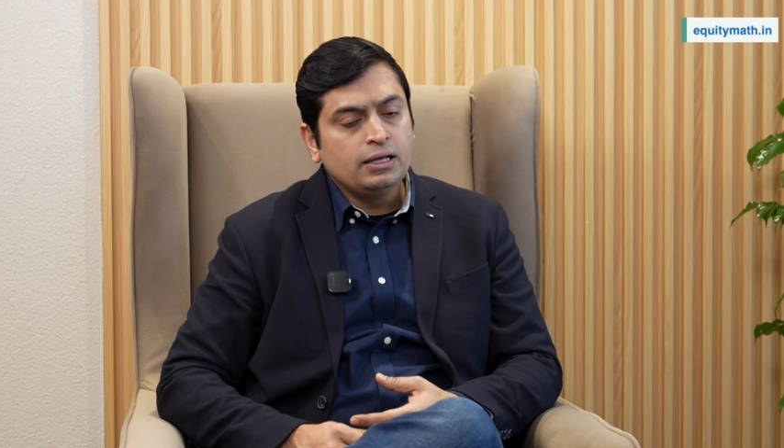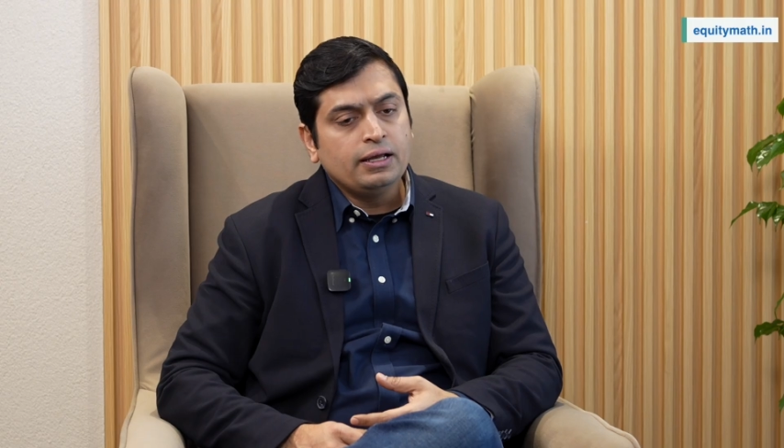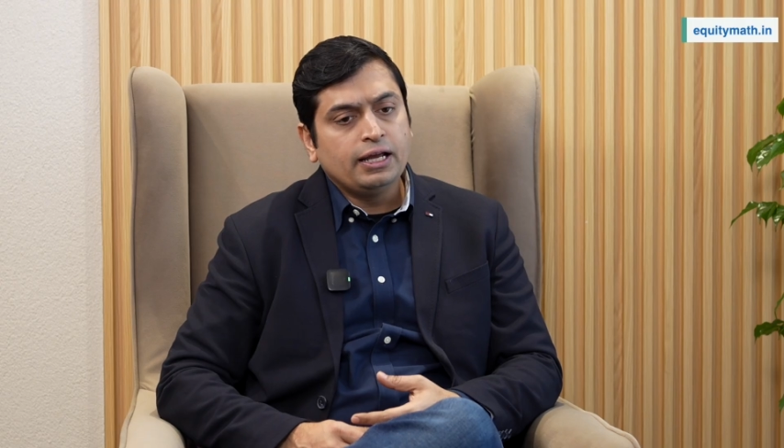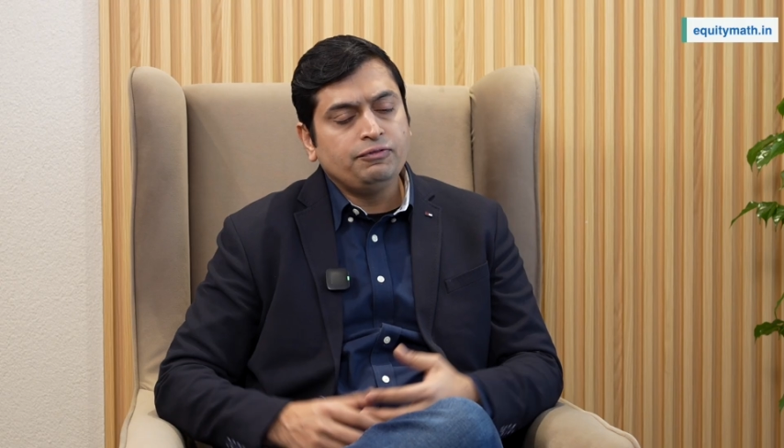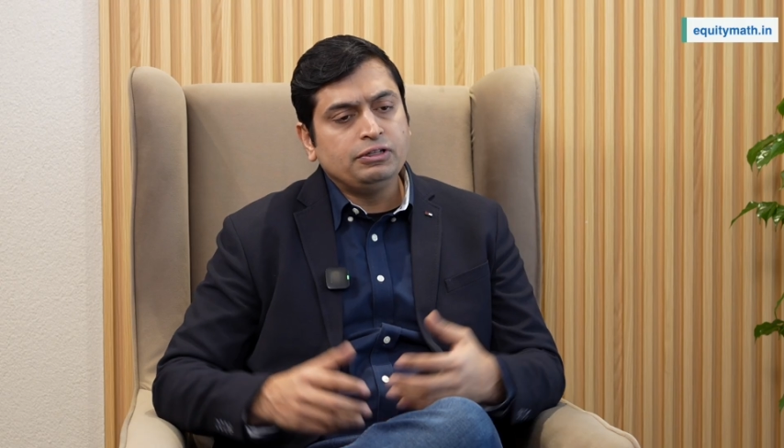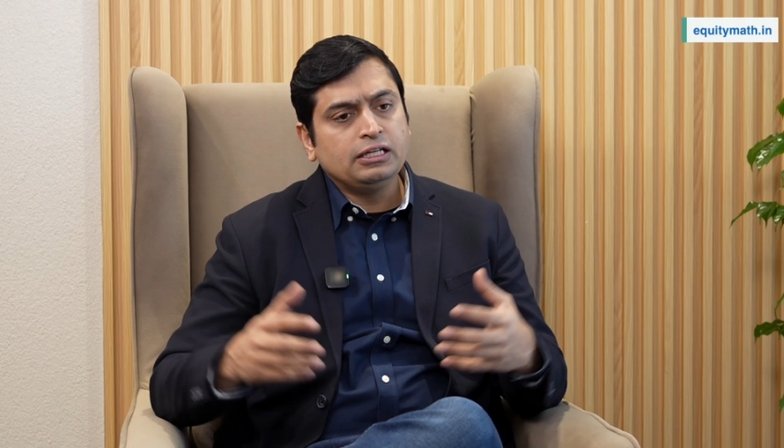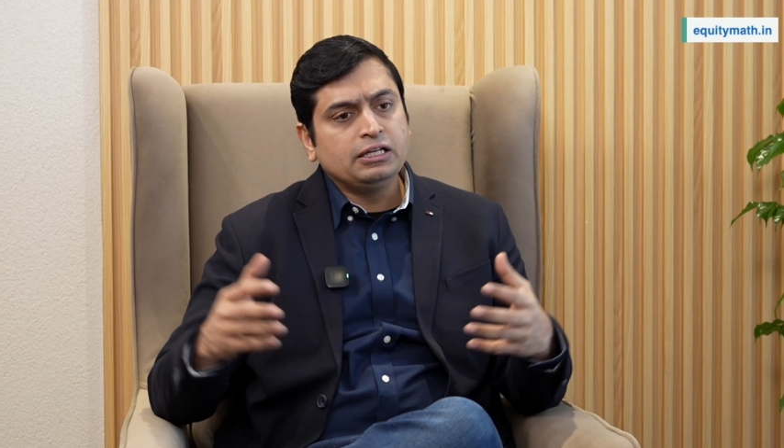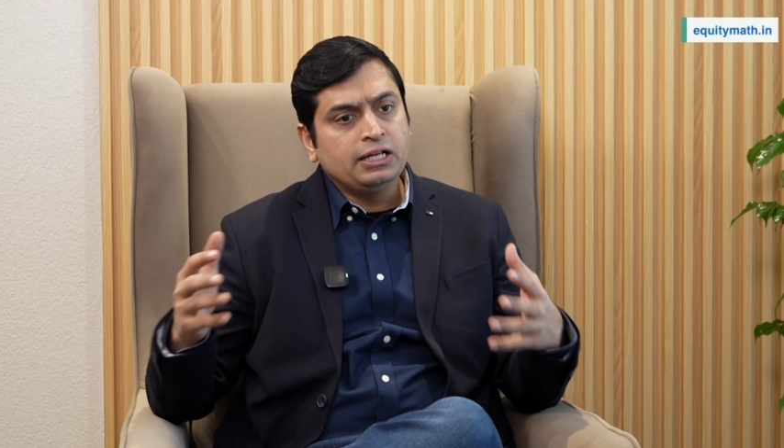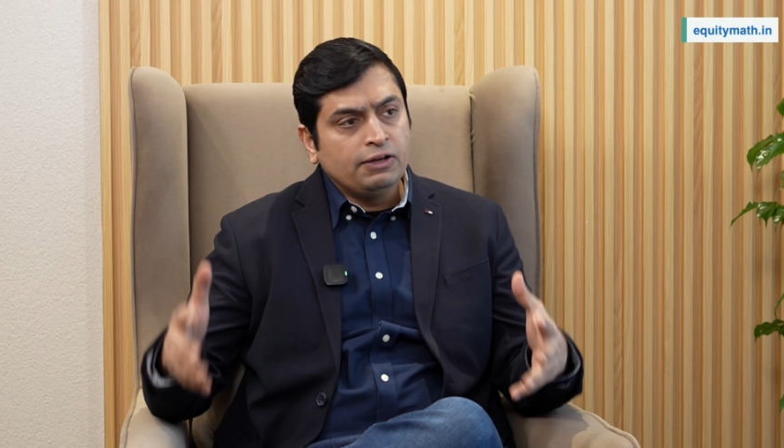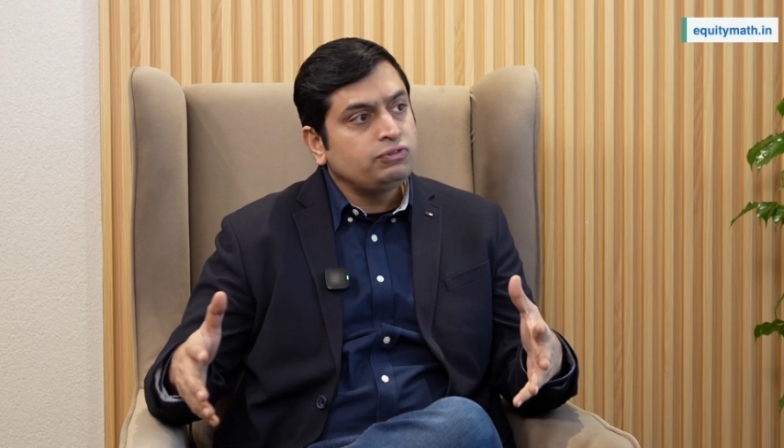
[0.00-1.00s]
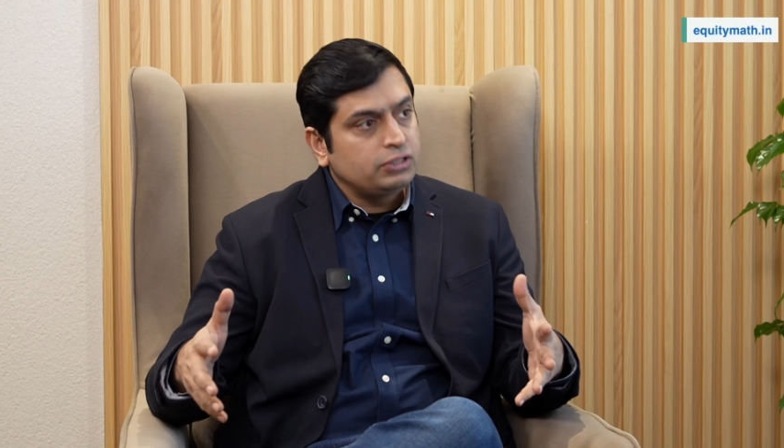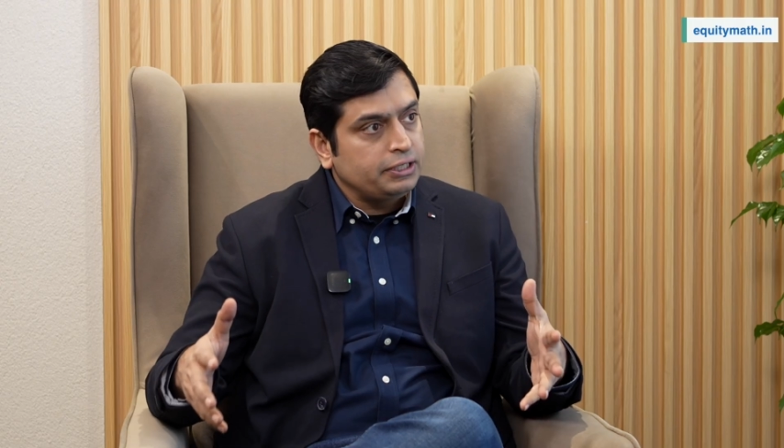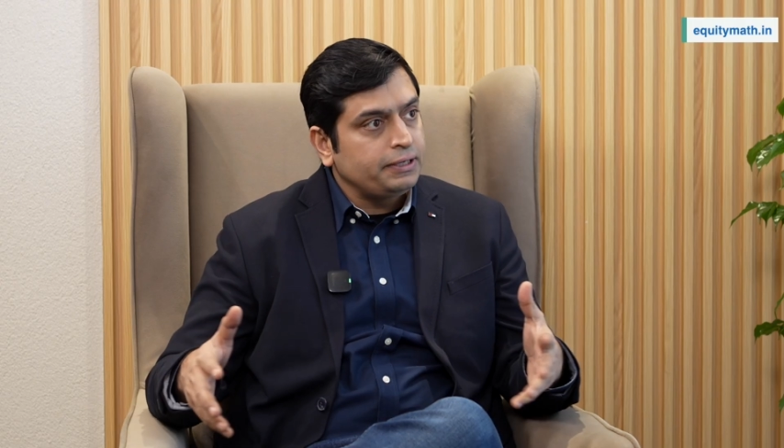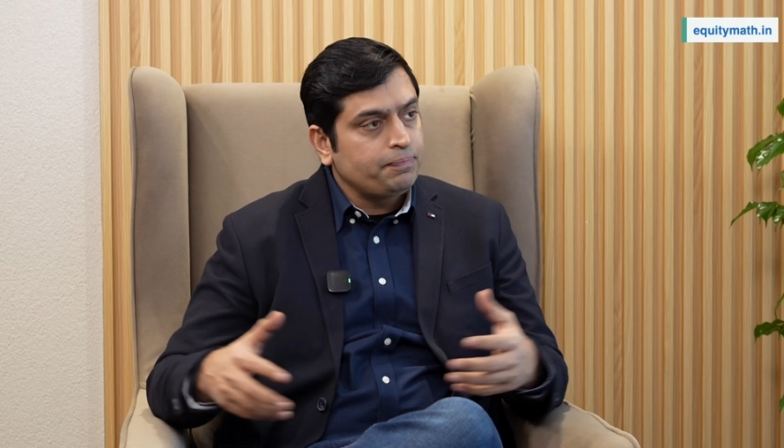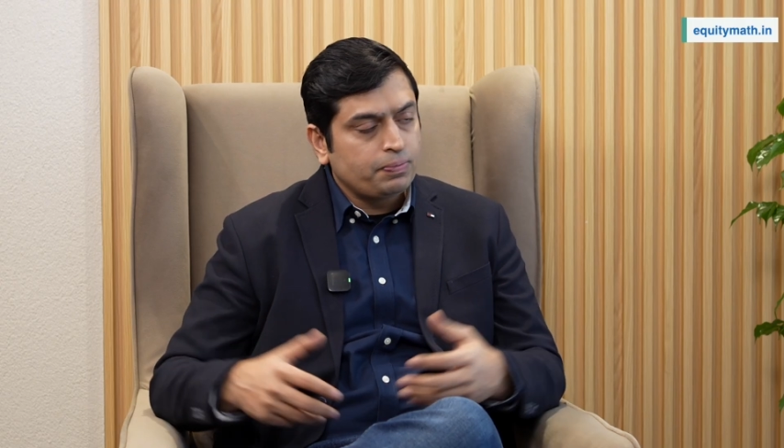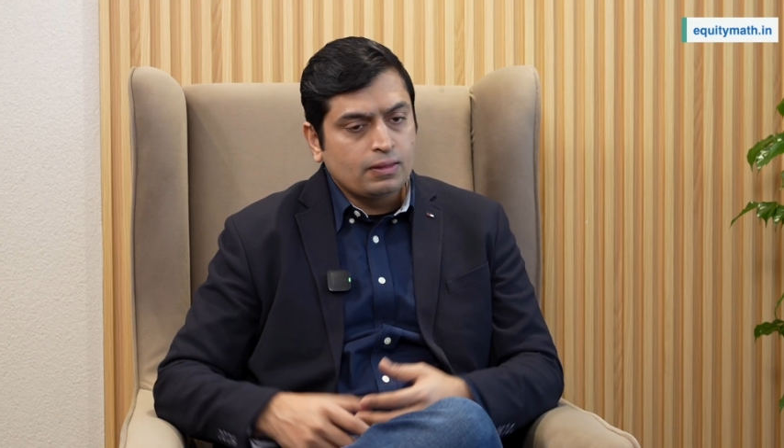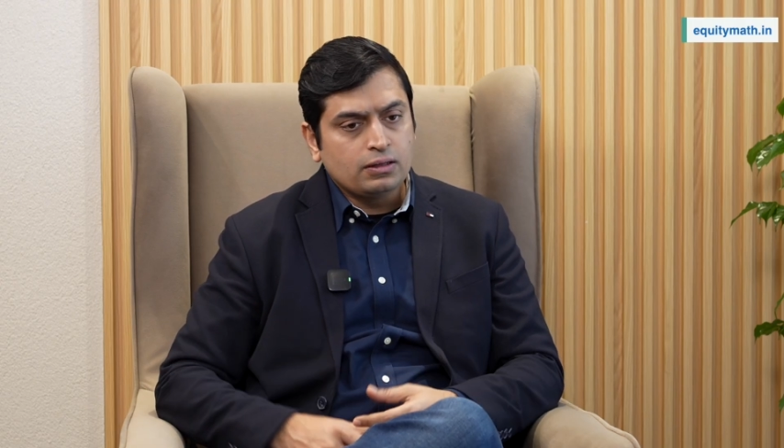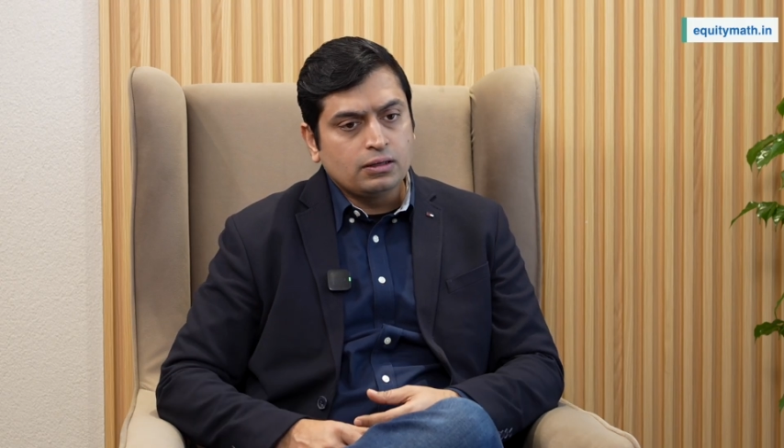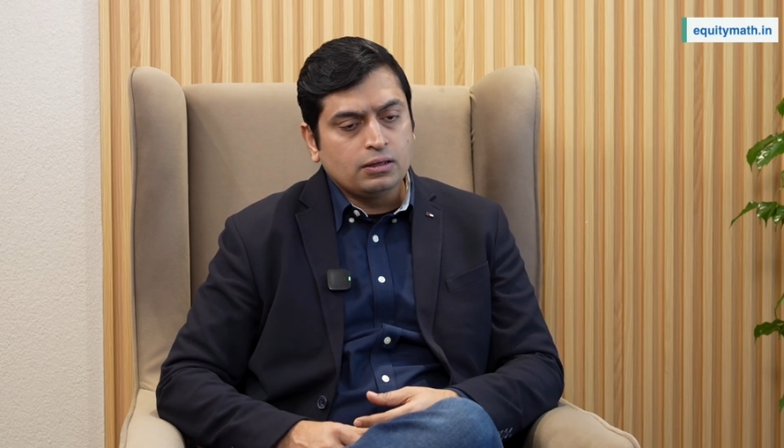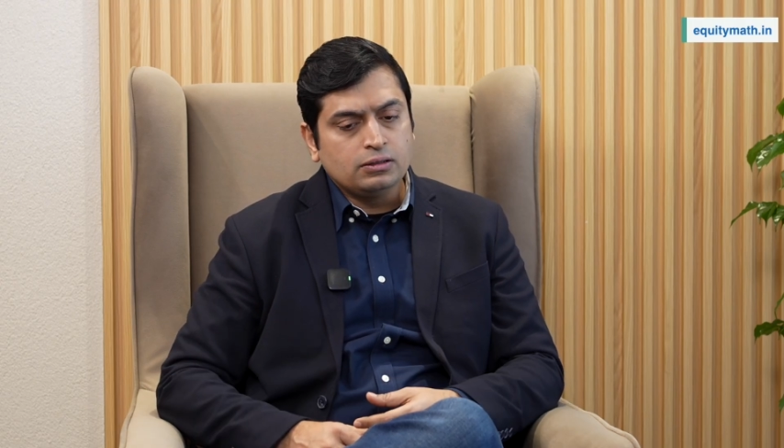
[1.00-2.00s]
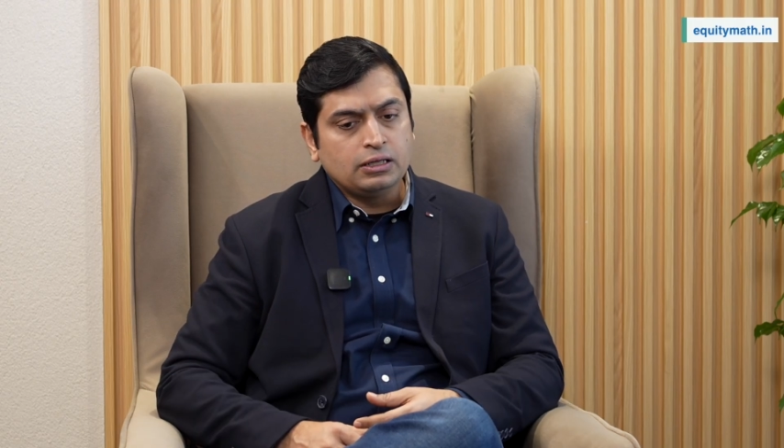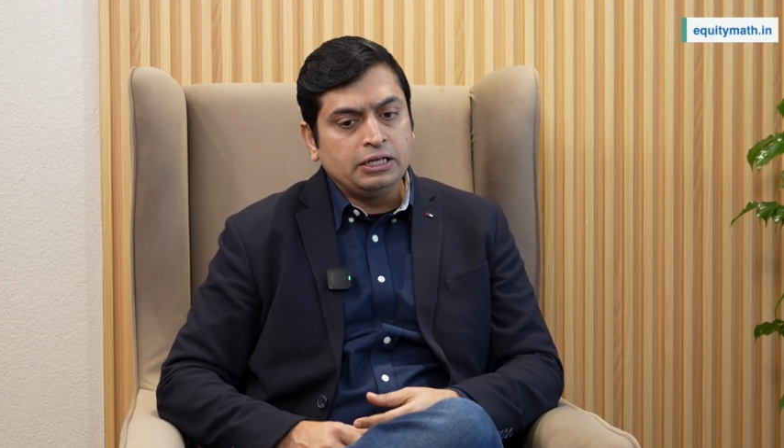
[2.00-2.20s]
And we think Gift City, the